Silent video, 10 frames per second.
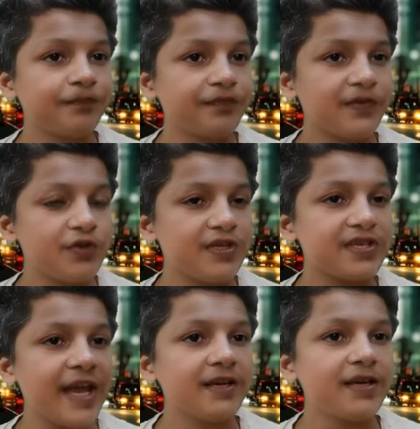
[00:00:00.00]
So the
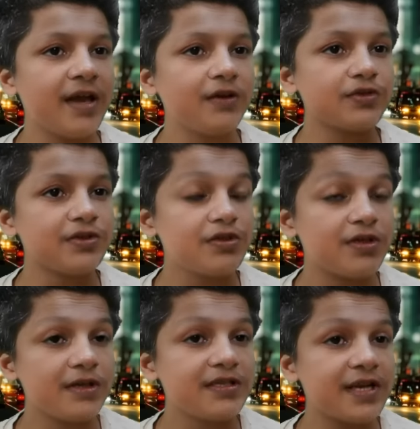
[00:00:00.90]
standout,
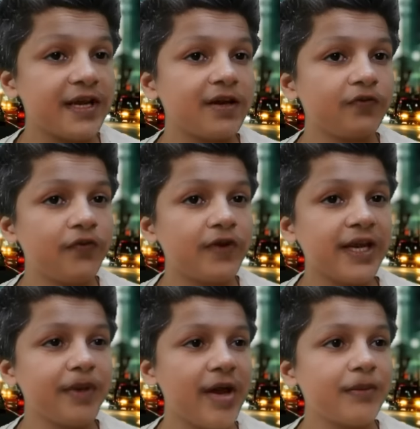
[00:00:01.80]
standout funny
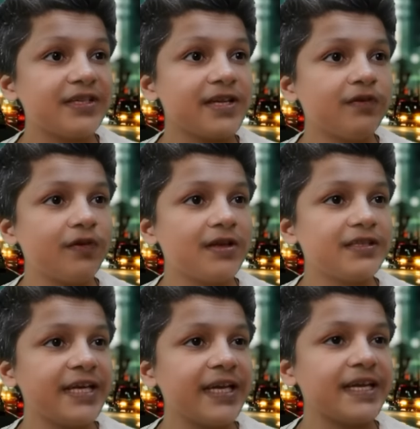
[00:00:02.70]
moment involves a
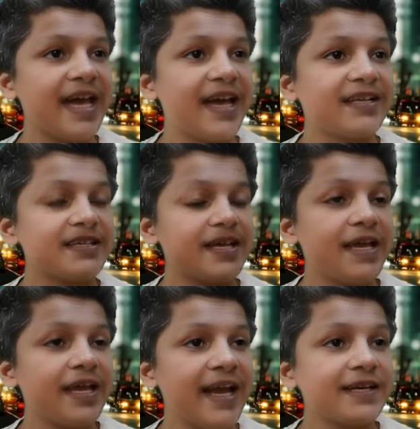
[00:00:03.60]
kid at,
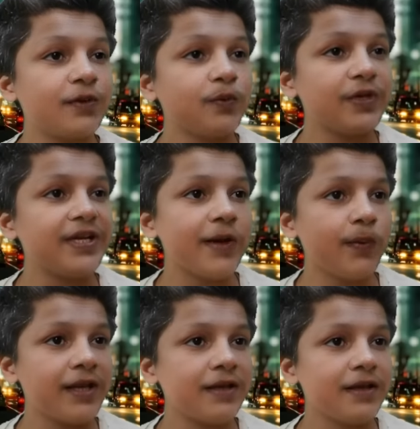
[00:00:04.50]
at a wishing
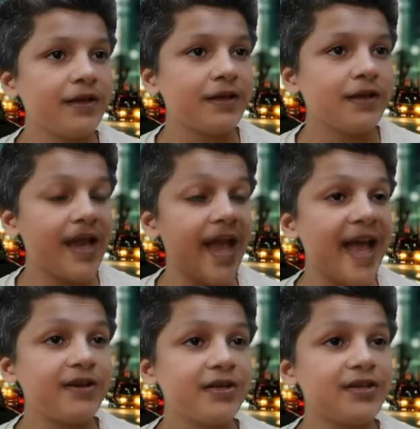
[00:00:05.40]
well. I
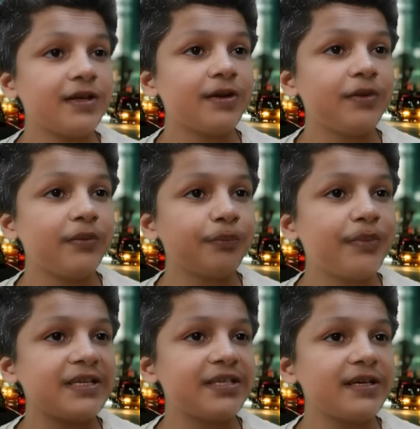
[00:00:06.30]
had
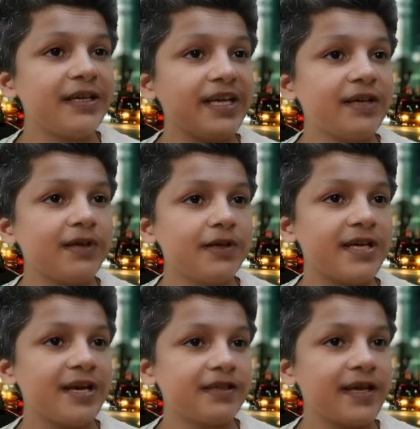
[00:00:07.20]
better leave it
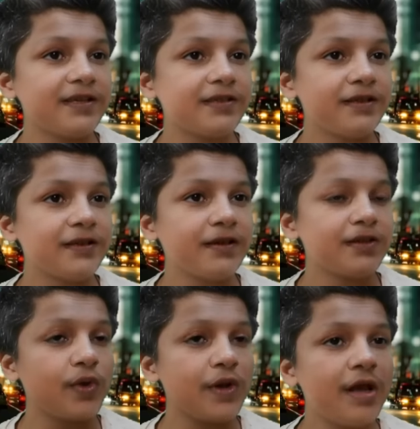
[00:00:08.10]
at that.
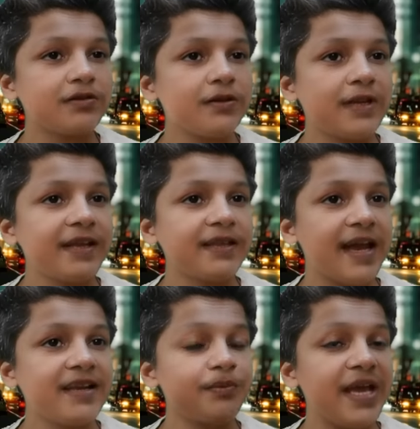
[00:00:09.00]
So I also like
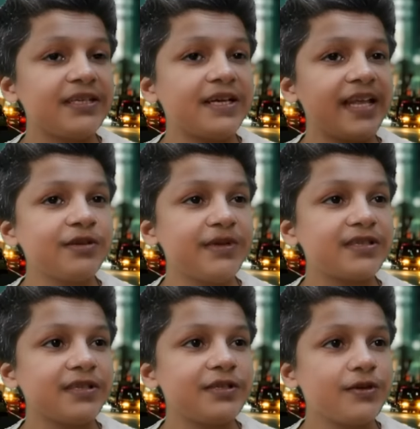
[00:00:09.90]
that the magical elements
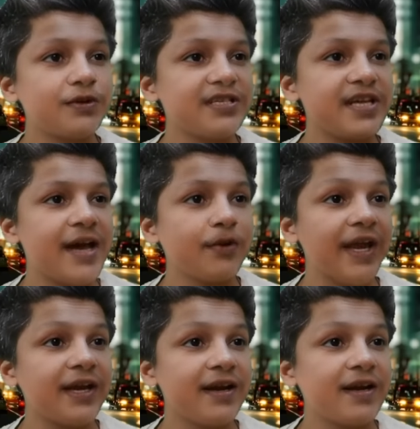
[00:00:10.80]
are toned down
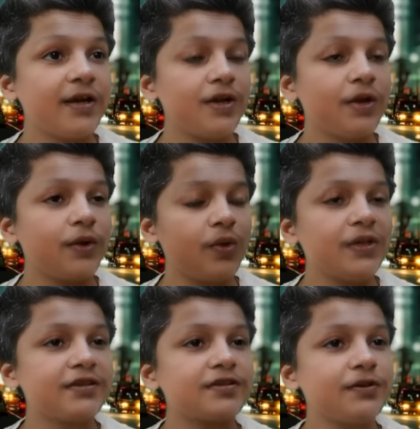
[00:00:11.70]
and are only
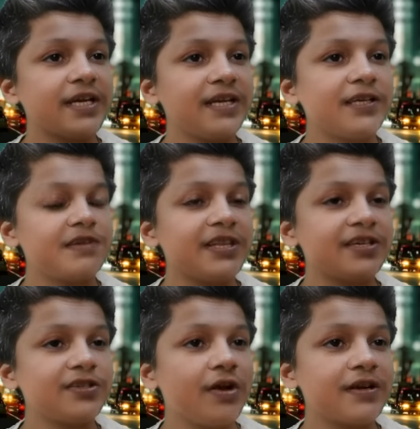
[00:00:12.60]
associated with the
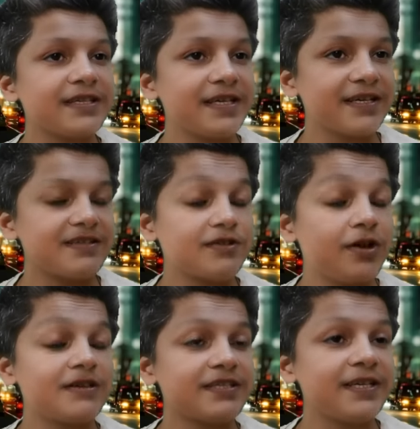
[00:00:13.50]
sorcerer,
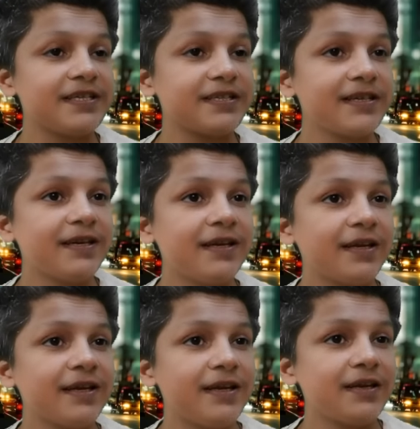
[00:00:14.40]
sorceress.
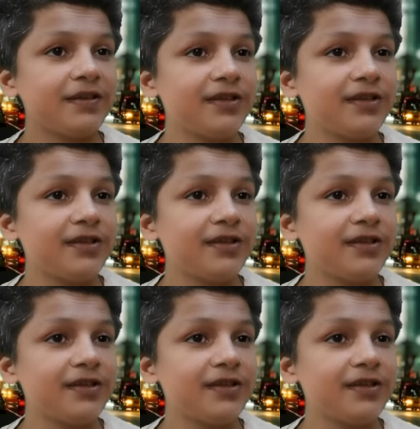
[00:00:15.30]
The